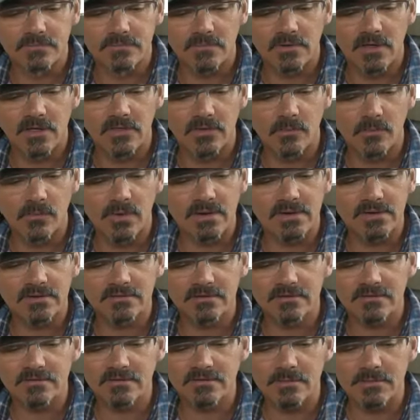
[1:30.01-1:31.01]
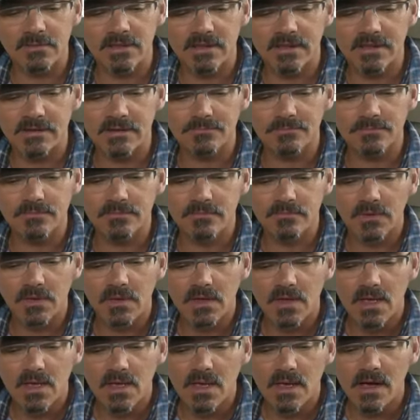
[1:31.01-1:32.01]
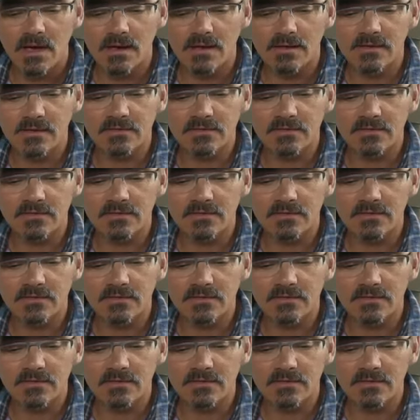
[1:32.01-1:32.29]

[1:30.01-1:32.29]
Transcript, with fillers: The other one is a simile, a